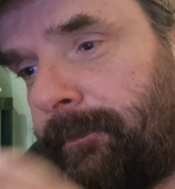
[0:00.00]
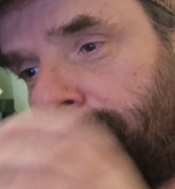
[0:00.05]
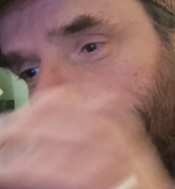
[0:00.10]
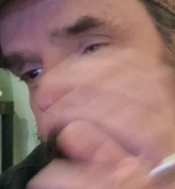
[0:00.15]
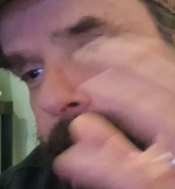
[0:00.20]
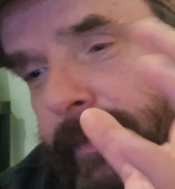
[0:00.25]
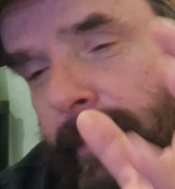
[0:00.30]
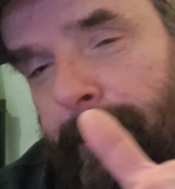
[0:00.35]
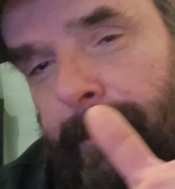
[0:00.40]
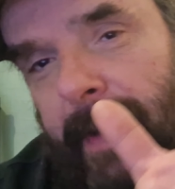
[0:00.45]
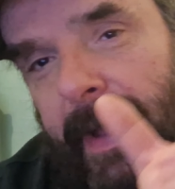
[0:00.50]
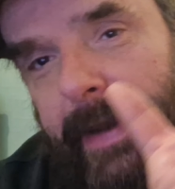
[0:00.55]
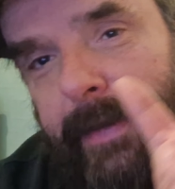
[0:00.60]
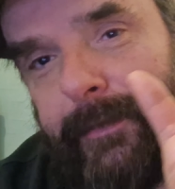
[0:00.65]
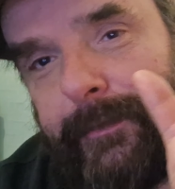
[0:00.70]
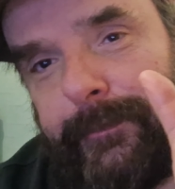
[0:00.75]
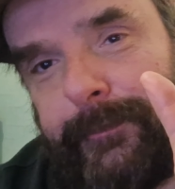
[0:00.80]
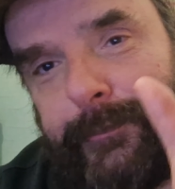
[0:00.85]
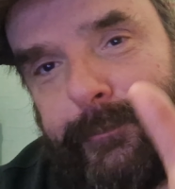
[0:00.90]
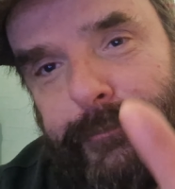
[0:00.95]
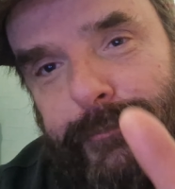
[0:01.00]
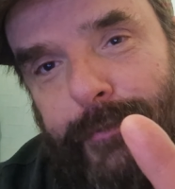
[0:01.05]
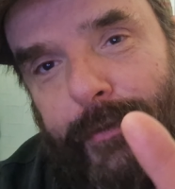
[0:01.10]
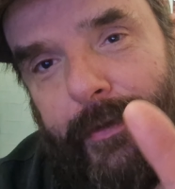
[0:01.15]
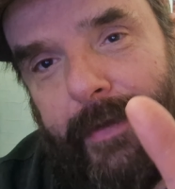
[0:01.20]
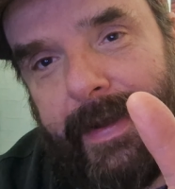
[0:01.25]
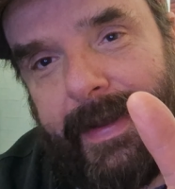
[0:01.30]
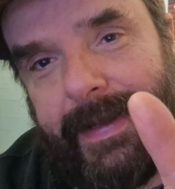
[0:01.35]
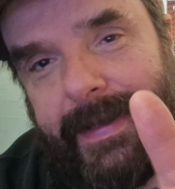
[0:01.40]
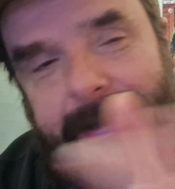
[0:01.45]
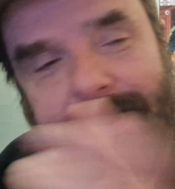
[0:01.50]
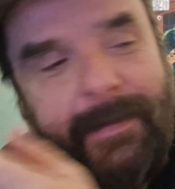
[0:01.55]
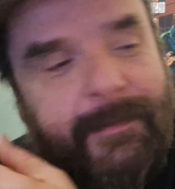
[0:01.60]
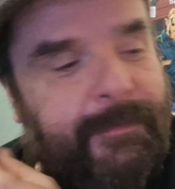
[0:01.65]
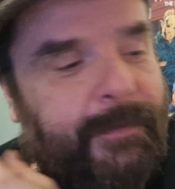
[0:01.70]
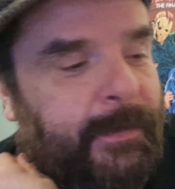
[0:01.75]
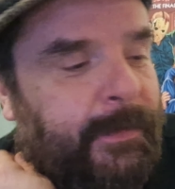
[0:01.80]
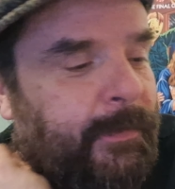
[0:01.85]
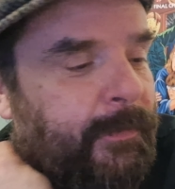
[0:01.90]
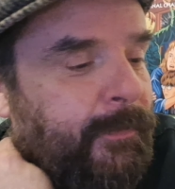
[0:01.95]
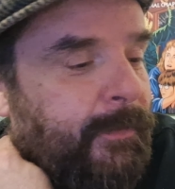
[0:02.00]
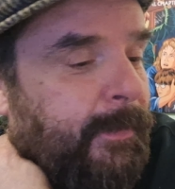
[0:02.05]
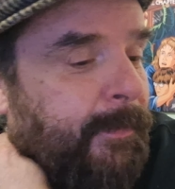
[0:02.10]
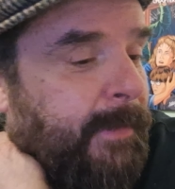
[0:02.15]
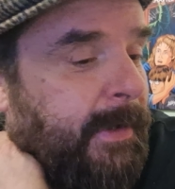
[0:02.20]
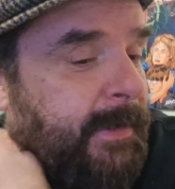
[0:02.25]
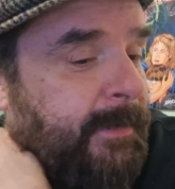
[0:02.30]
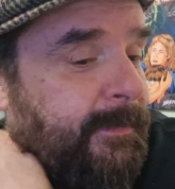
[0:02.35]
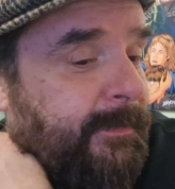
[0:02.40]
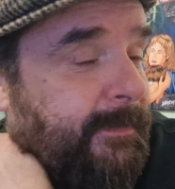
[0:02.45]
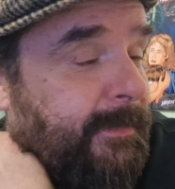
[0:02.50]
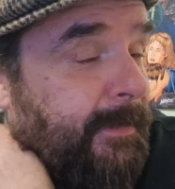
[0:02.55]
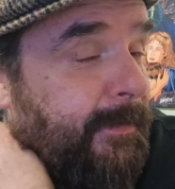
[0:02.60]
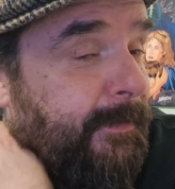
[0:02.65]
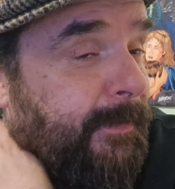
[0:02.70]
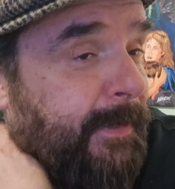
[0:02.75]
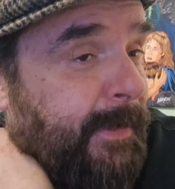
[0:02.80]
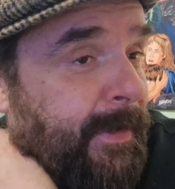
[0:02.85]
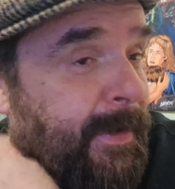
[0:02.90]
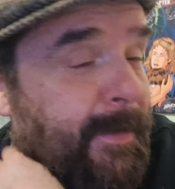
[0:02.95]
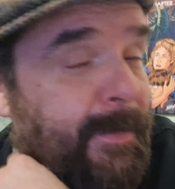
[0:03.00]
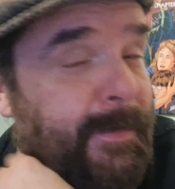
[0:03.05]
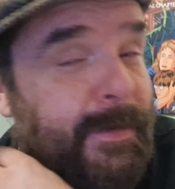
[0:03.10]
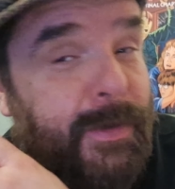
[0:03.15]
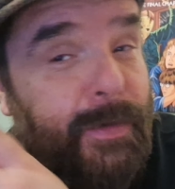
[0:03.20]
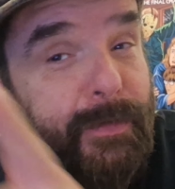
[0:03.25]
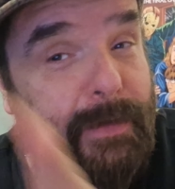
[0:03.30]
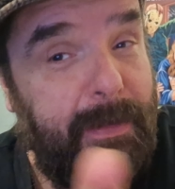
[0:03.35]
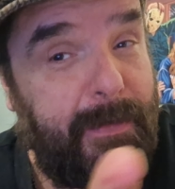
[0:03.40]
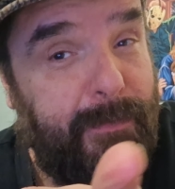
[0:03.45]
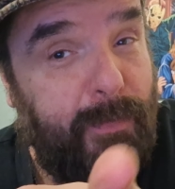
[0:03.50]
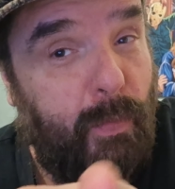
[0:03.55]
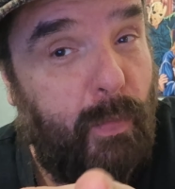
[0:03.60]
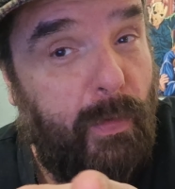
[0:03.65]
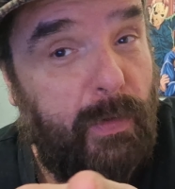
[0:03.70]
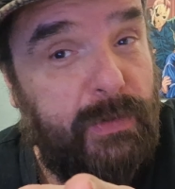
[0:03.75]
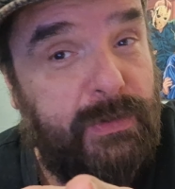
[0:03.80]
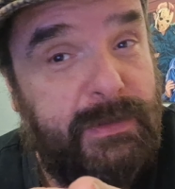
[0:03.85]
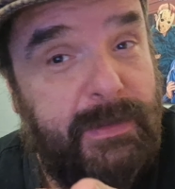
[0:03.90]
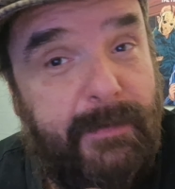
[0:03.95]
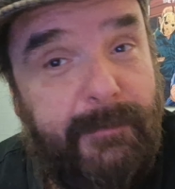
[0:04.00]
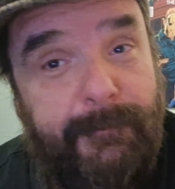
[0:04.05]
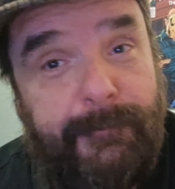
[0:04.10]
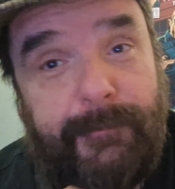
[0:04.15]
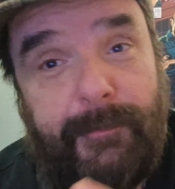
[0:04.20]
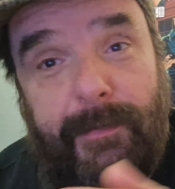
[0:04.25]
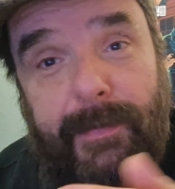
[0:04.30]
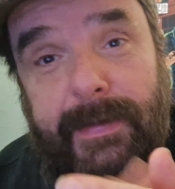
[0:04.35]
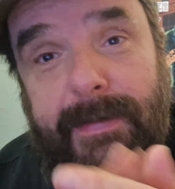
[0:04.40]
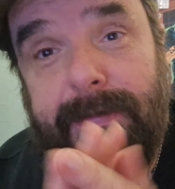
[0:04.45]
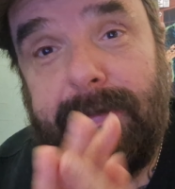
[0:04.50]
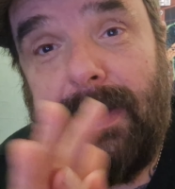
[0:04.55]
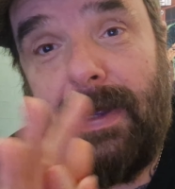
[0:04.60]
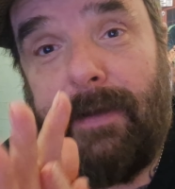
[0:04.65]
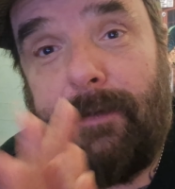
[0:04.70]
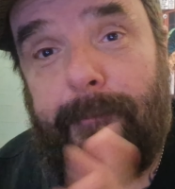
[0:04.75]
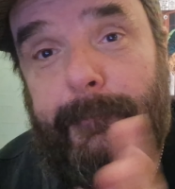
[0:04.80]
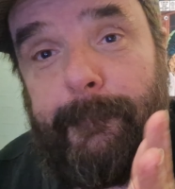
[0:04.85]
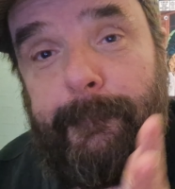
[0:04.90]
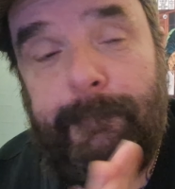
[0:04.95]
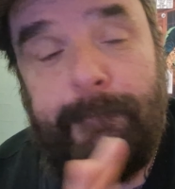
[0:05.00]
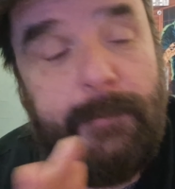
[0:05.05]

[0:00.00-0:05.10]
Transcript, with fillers: put the balance right, if you know what I mean? So you need to watch it and find out.